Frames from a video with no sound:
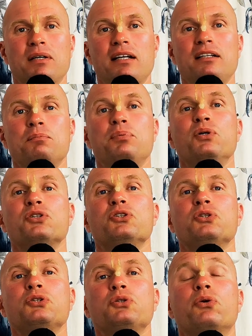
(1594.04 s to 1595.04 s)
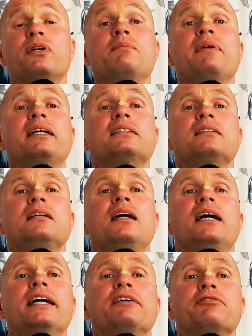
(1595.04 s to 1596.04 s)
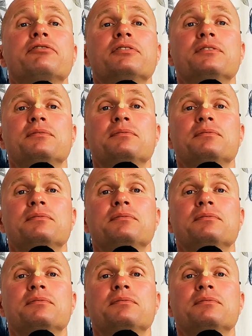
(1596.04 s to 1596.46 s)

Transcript: But then the personal story makes it alive.